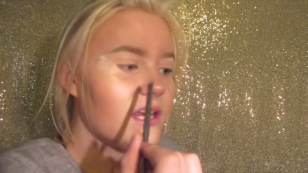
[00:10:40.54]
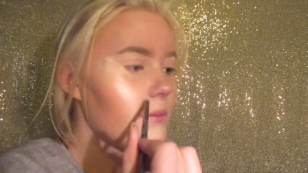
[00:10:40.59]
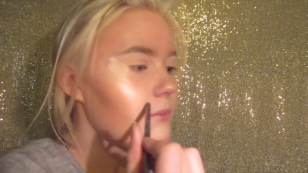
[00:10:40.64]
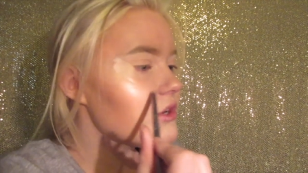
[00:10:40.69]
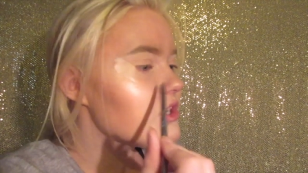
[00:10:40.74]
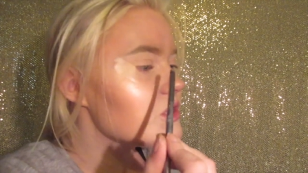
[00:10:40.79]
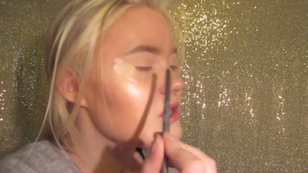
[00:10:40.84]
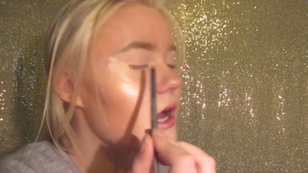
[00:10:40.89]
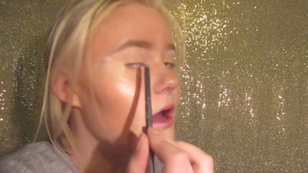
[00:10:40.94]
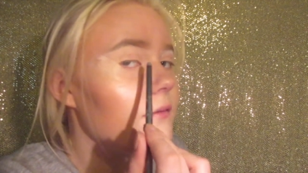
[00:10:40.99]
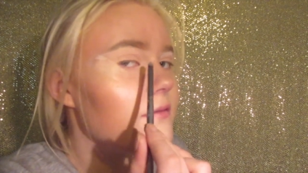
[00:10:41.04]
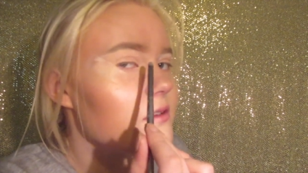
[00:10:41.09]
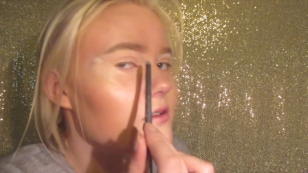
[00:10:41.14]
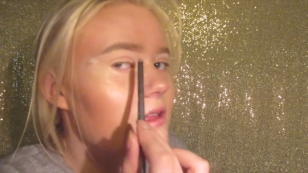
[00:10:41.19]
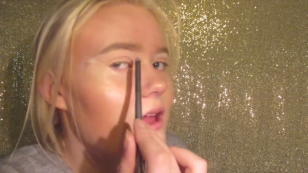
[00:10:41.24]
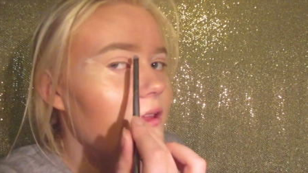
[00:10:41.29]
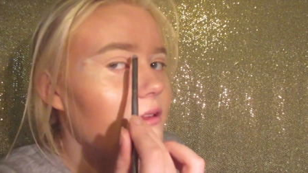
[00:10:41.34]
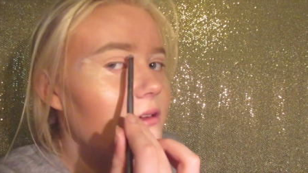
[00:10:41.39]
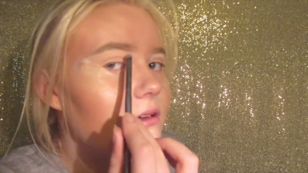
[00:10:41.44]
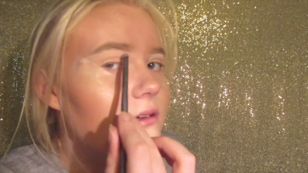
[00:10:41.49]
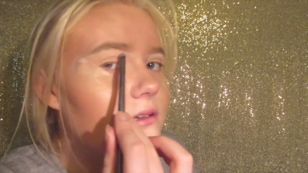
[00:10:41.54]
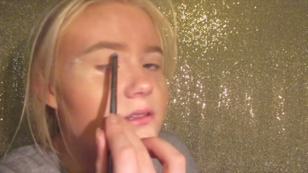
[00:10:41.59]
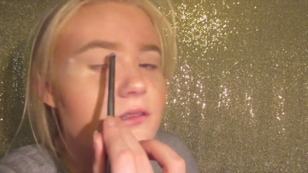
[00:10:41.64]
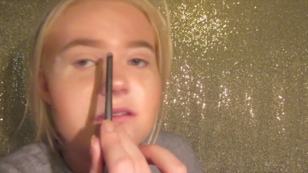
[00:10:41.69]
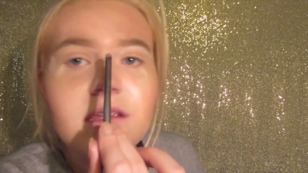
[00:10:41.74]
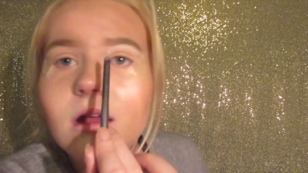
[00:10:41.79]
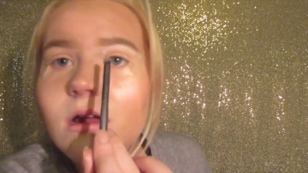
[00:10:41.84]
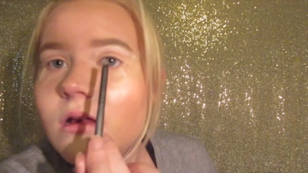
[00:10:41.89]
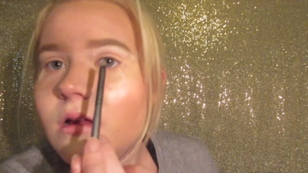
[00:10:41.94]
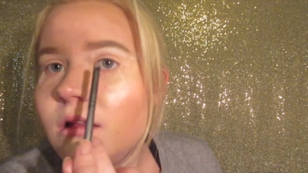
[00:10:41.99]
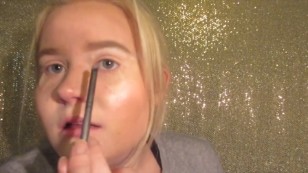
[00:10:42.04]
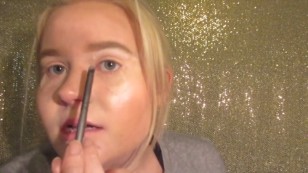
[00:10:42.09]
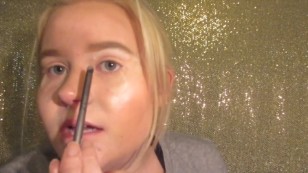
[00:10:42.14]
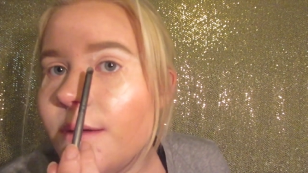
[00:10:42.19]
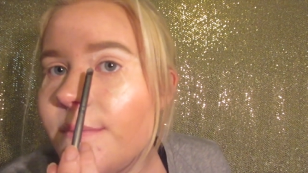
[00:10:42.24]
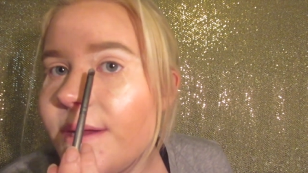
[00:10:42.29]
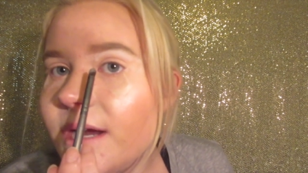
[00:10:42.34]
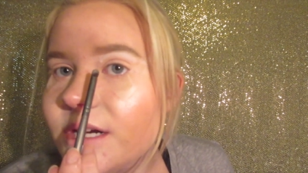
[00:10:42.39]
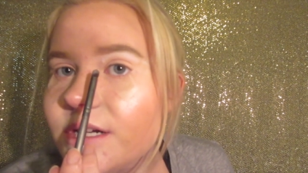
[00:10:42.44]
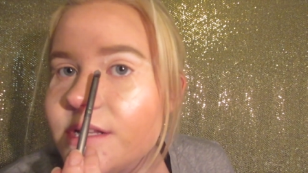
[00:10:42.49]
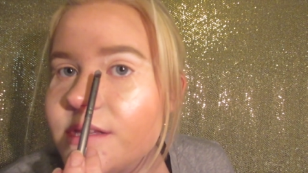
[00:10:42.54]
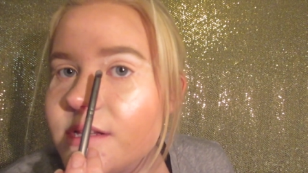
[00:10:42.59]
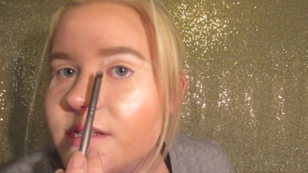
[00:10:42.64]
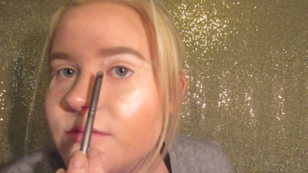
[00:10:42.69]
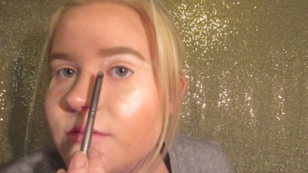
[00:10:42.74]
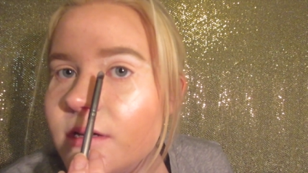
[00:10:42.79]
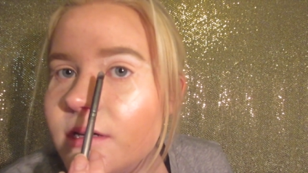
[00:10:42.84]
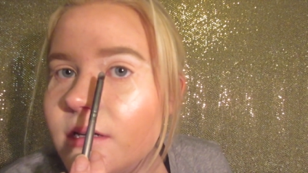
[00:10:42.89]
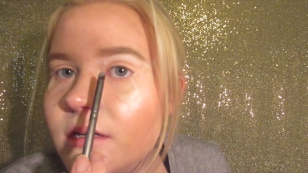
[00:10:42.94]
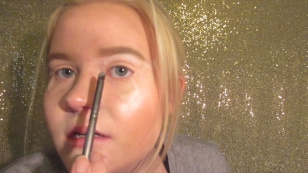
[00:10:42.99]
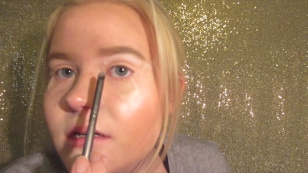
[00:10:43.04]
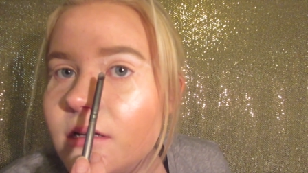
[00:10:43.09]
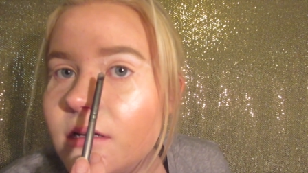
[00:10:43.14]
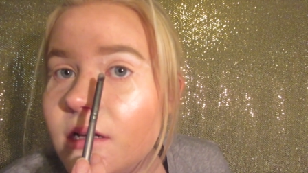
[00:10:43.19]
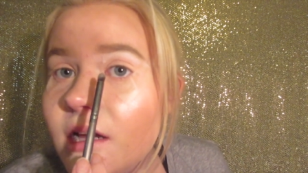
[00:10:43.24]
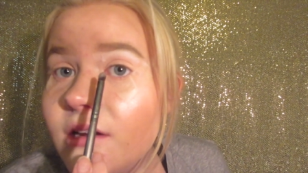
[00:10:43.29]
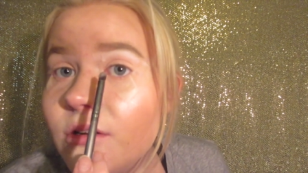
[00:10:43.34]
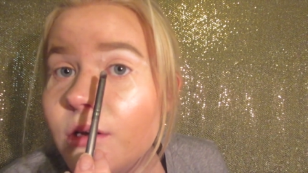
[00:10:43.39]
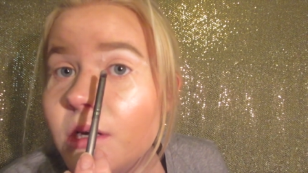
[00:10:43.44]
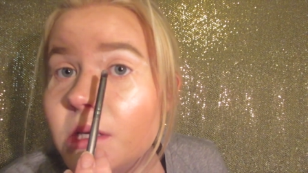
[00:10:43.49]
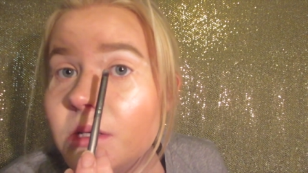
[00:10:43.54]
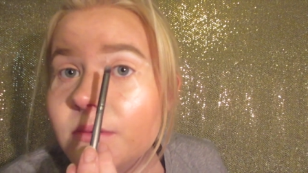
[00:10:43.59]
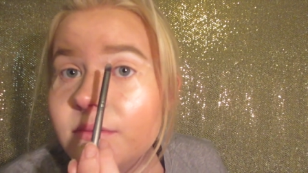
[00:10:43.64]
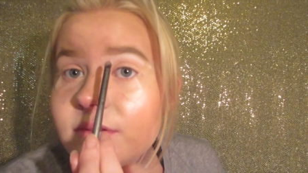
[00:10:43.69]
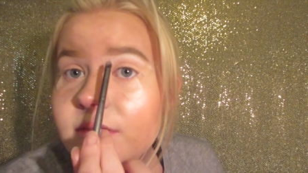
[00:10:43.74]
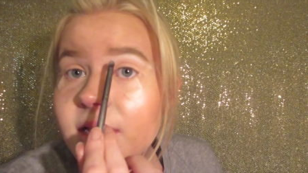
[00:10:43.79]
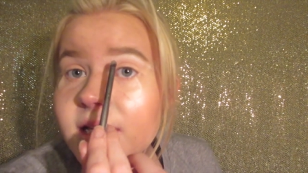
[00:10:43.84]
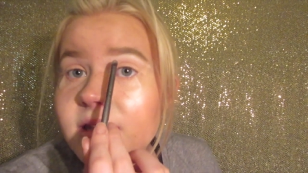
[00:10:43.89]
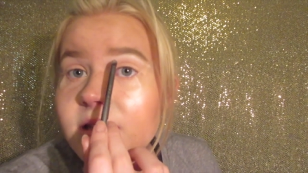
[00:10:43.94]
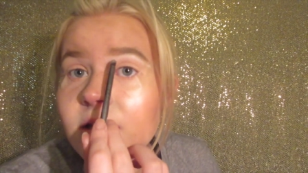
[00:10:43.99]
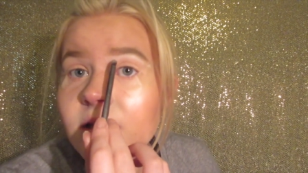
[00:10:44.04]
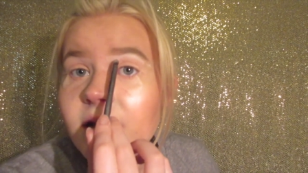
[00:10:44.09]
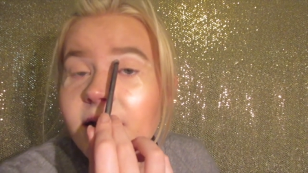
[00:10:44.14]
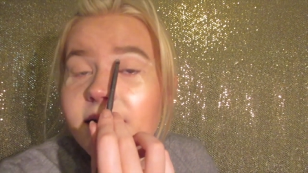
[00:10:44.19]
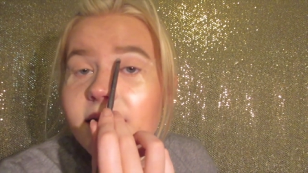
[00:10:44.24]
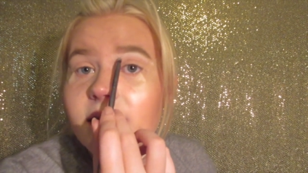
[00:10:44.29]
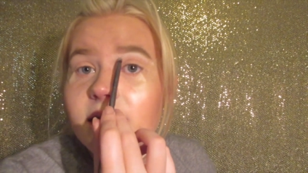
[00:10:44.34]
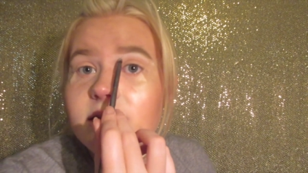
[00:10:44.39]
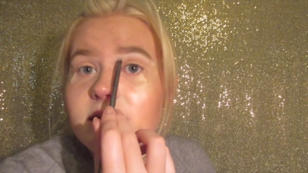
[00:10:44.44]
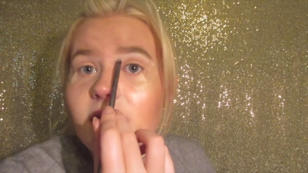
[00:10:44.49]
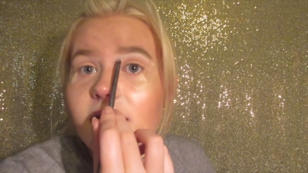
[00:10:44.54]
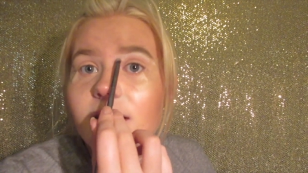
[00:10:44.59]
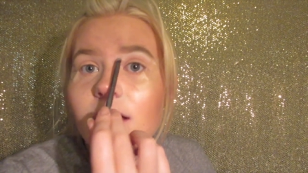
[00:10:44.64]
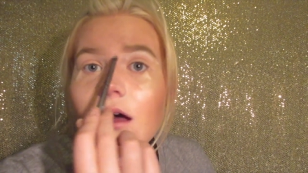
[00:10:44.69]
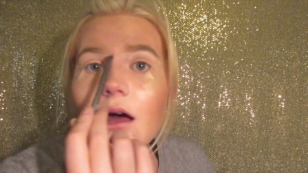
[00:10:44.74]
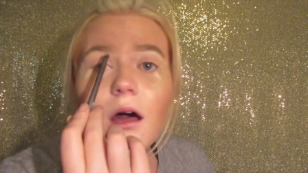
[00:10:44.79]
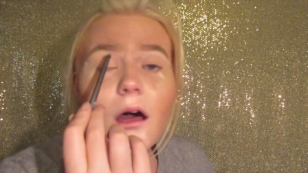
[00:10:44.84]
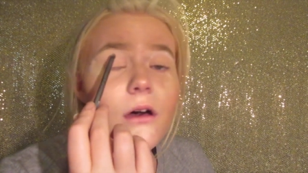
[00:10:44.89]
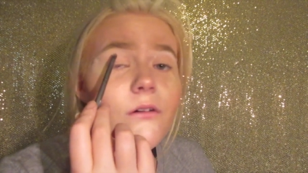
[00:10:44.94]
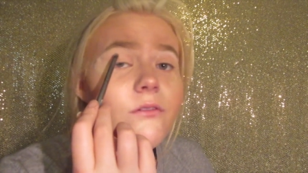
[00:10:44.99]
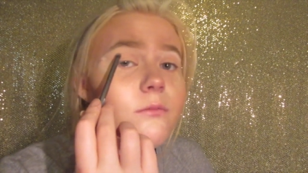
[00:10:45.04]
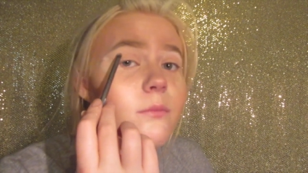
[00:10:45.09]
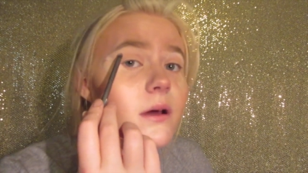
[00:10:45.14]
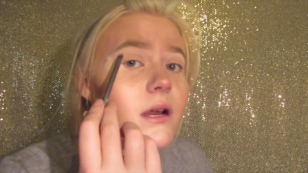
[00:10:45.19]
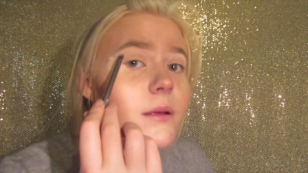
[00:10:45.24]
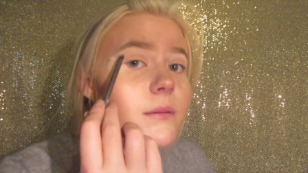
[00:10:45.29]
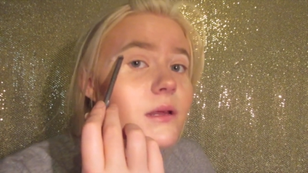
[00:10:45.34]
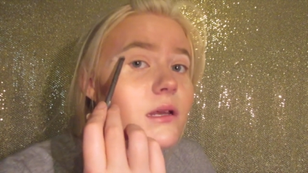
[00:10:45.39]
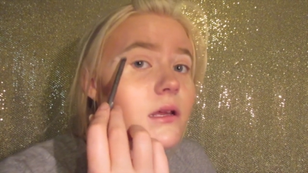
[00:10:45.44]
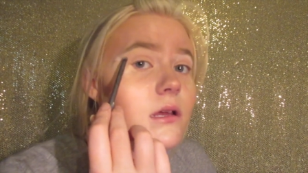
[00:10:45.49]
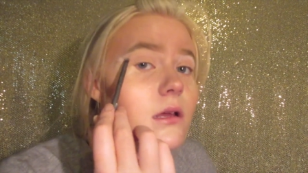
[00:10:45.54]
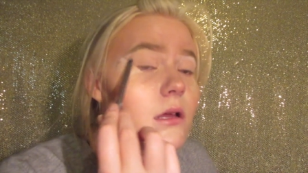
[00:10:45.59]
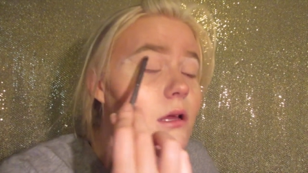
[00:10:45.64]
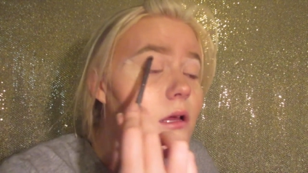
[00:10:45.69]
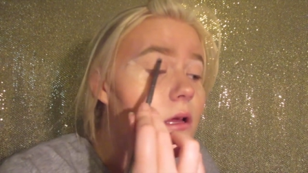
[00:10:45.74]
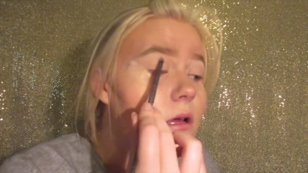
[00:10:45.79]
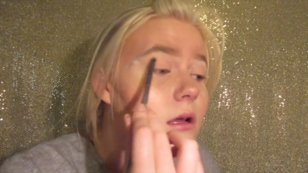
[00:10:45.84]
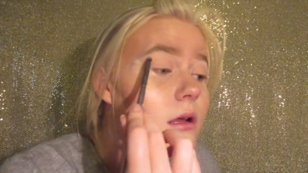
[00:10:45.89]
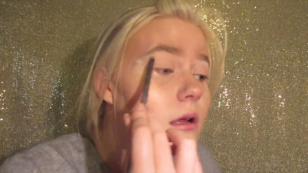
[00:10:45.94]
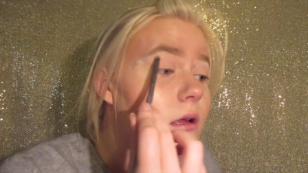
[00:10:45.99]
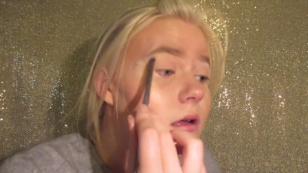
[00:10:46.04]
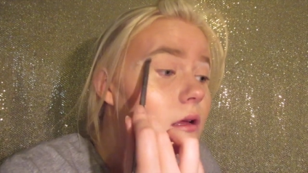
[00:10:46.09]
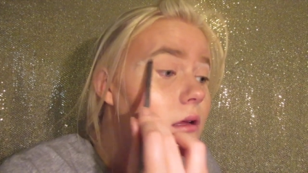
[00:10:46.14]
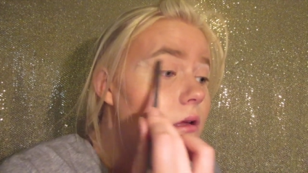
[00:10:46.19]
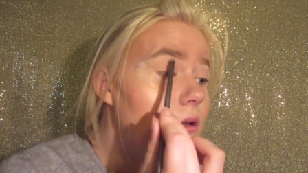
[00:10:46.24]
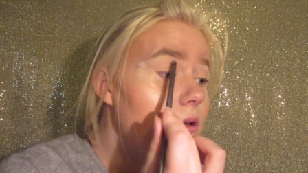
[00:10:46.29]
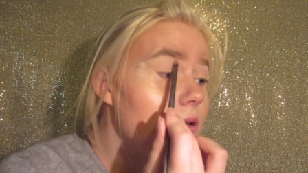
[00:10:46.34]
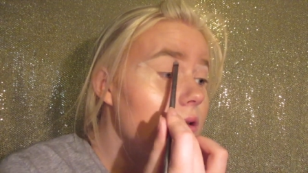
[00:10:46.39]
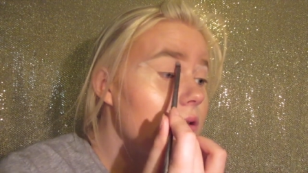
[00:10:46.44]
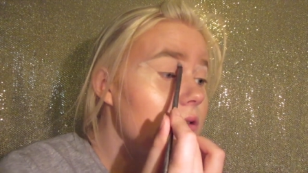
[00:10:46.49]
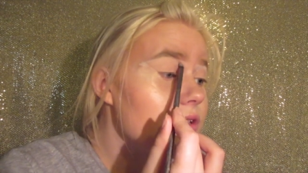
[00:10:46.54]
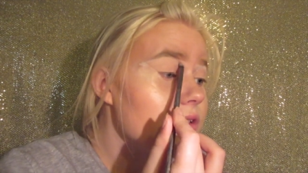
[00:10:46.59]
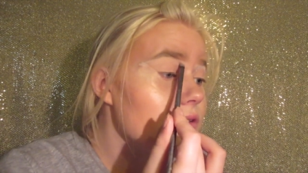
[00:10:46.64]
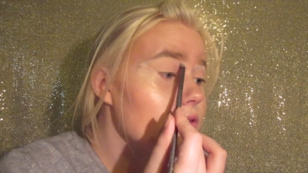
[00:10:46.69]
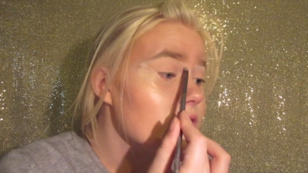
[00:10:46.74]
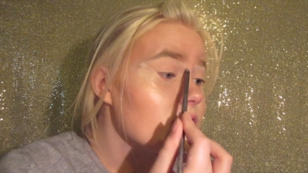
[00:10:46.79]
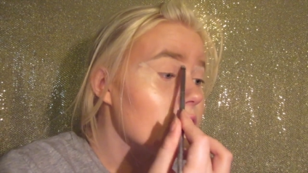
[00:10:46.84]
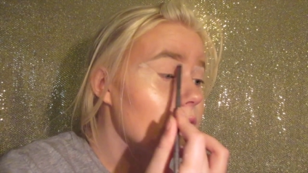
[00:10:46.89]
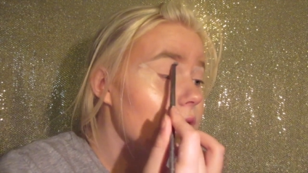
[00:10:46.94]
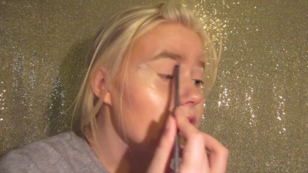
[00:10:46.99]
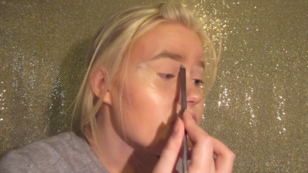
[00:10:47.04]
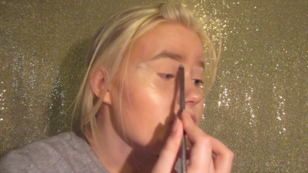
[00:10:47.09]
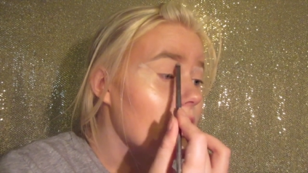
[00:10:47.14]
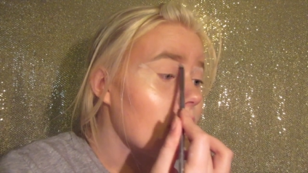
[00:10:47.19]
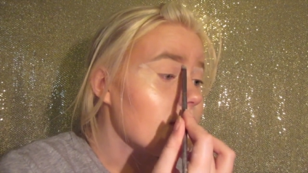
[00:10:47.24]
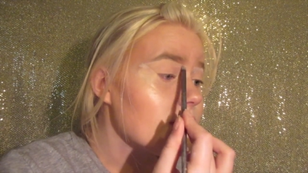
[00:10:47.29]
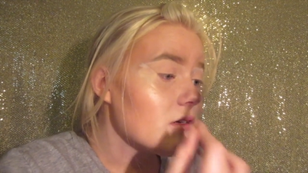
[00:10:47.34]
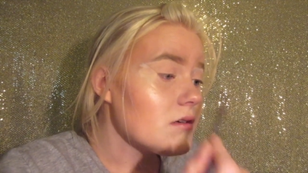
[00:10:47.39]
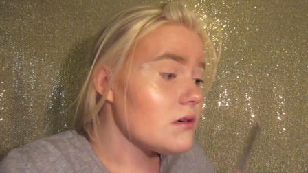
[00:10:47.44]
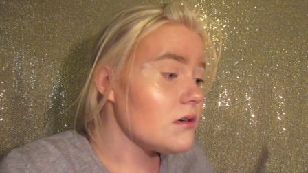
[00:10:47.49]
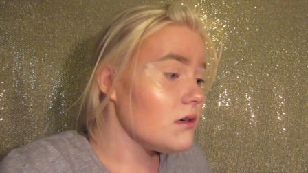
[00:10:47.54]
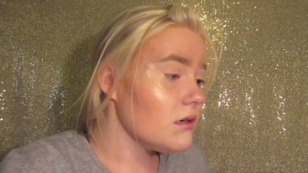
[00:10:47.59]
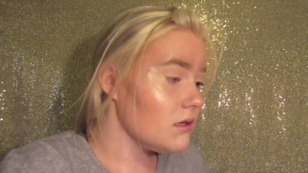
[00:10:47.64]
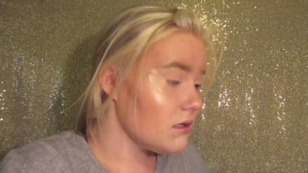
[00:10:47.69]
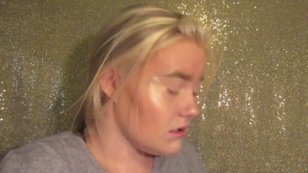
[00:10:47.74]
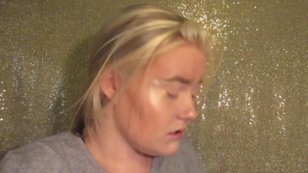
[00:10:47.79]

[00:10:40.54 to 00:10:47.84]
at how much softer that looks compared to this one. I don't know if, like, the lighting is kind of off, but I mean, it just looks so much softer.